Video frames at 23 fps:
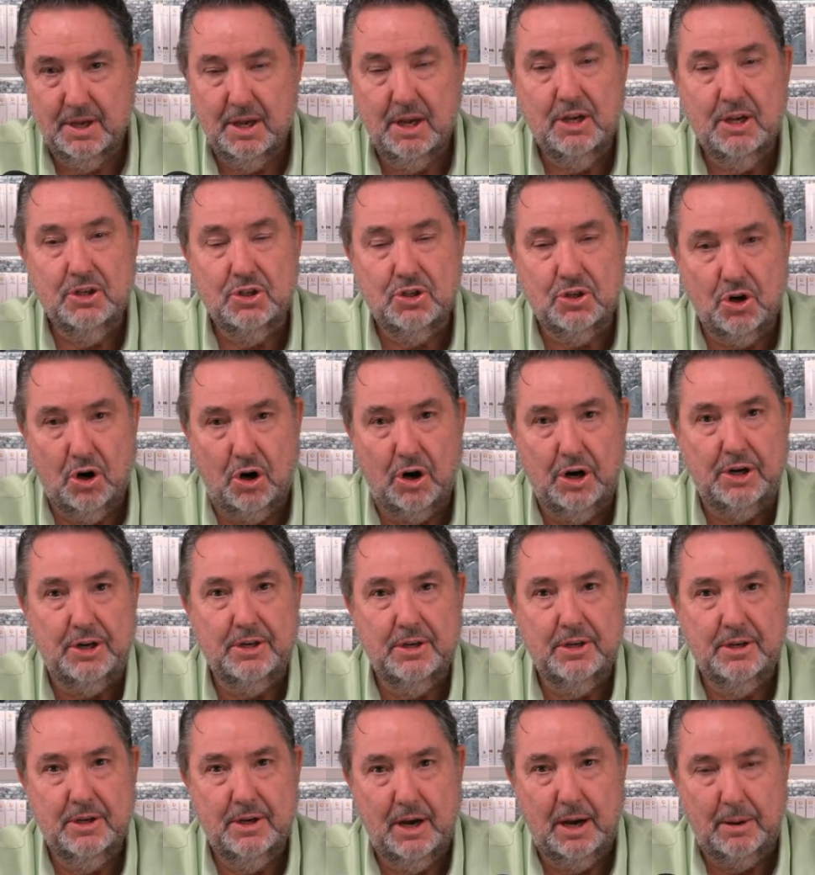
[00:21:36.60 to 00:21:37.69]
Start
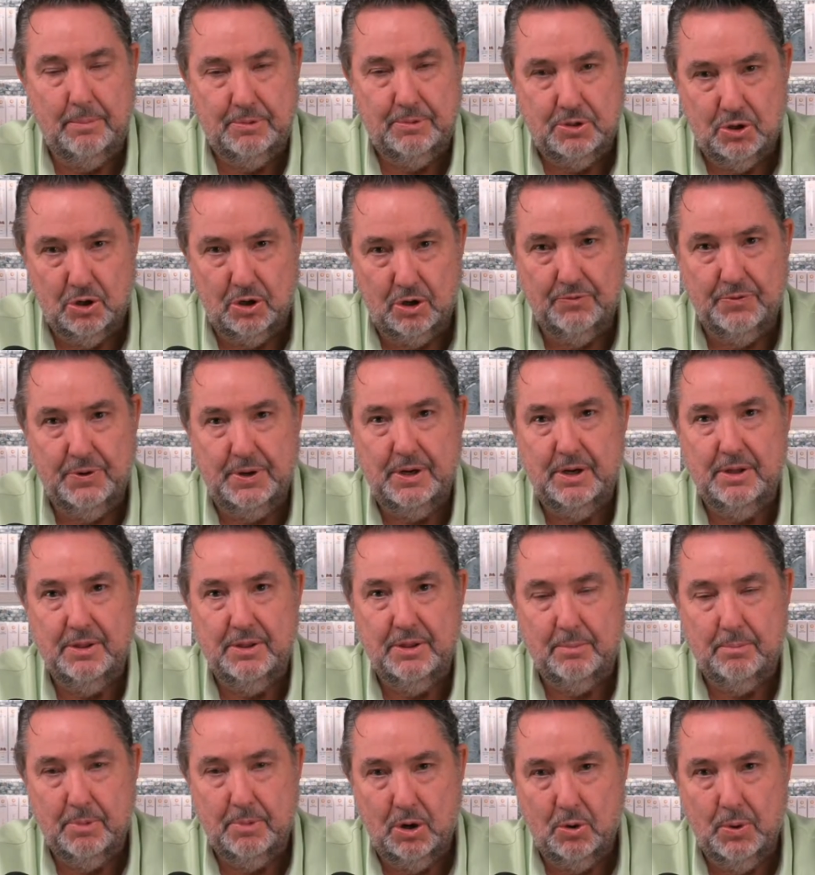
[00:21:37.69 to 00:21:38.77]
observing the
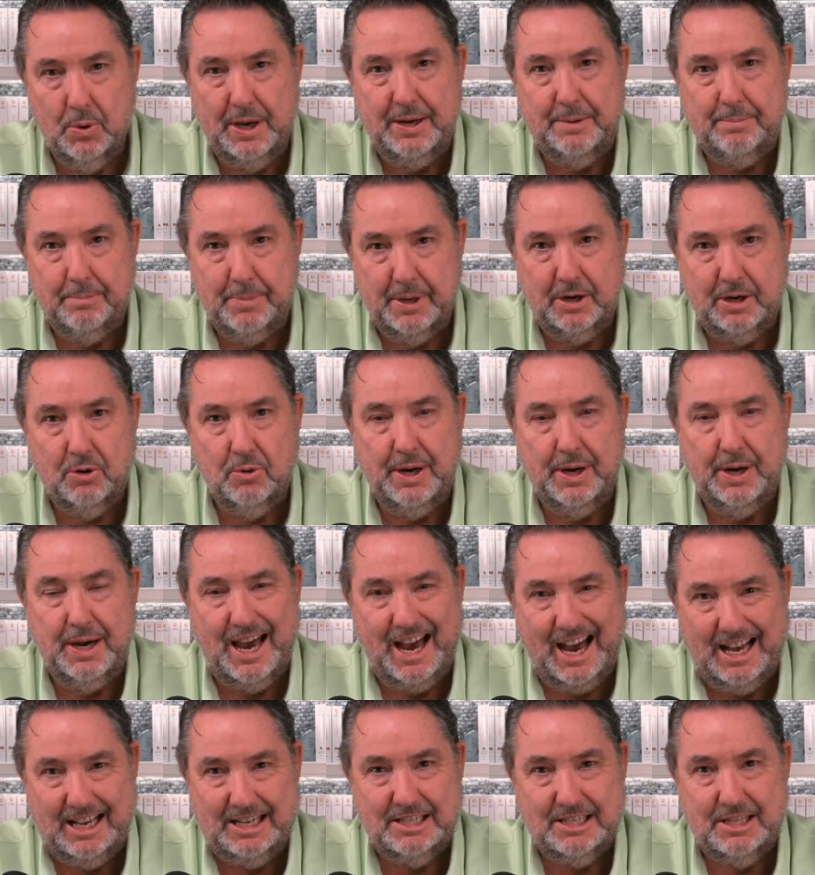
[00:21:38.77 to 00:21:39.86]
Moed Mikre
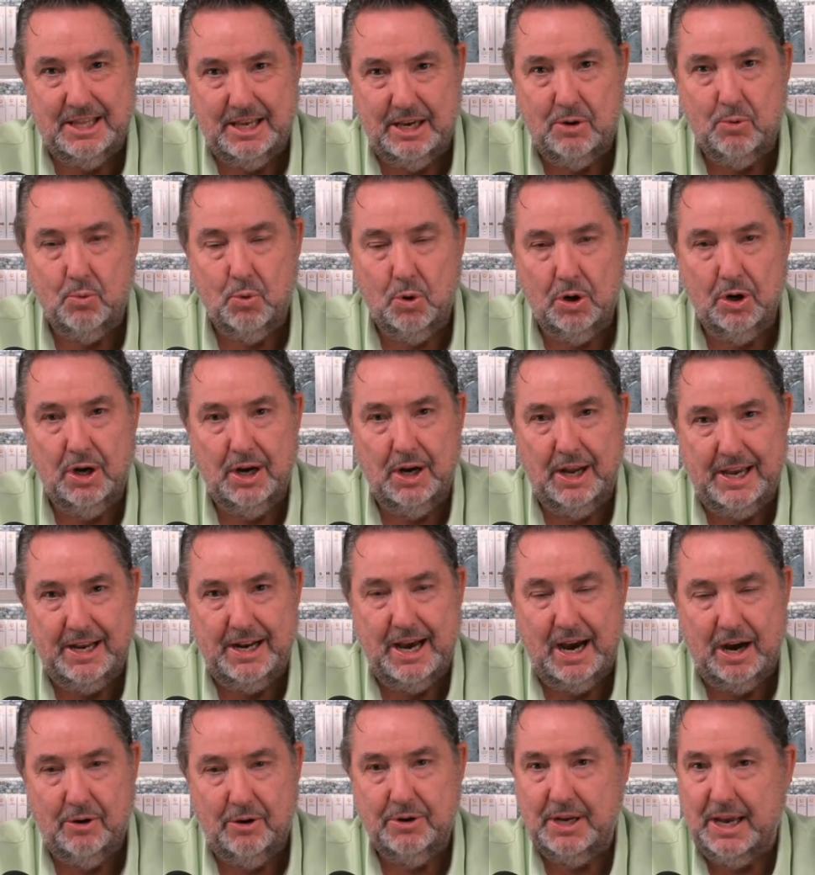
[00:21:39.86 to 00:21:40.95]
as they were laid
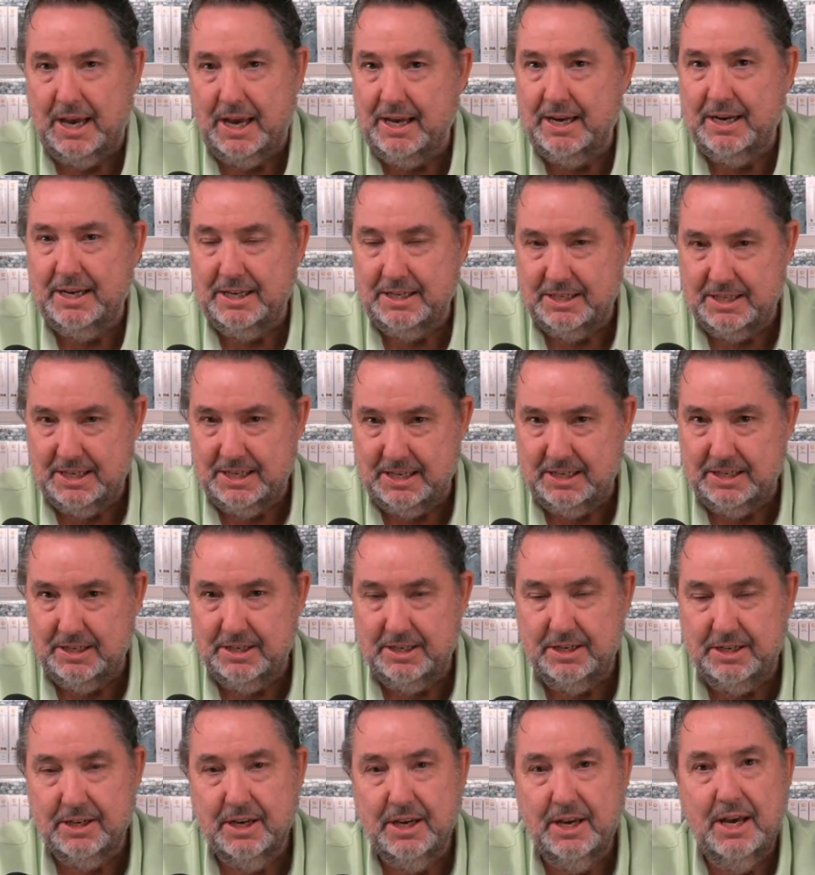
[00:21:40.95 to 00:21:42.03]
out and
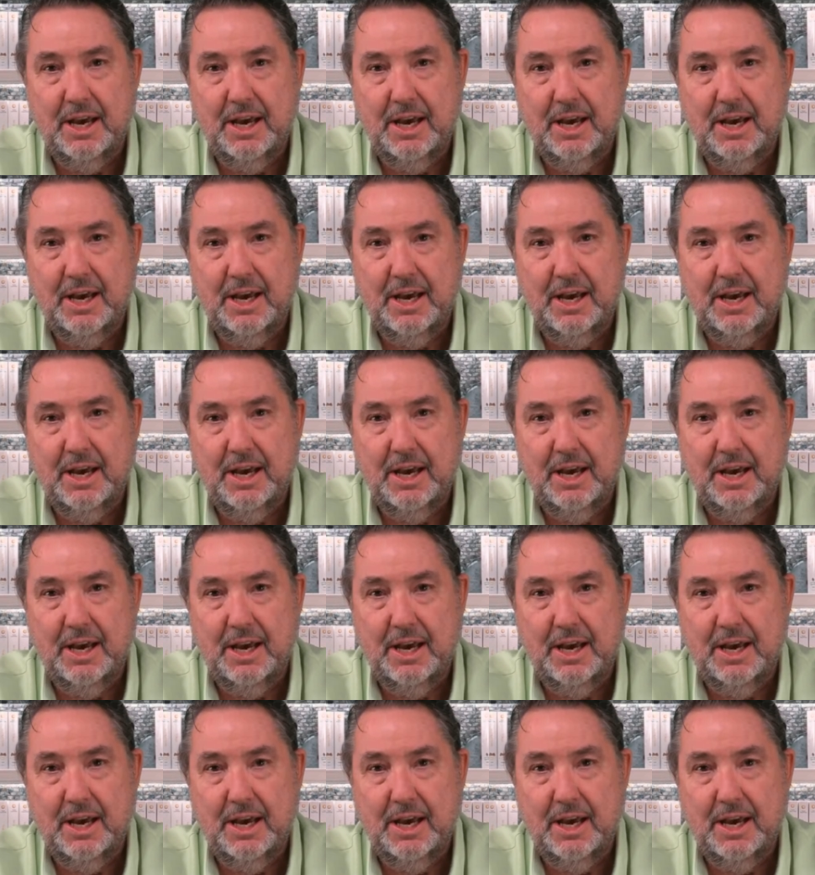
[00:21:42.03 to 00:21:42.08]
intended,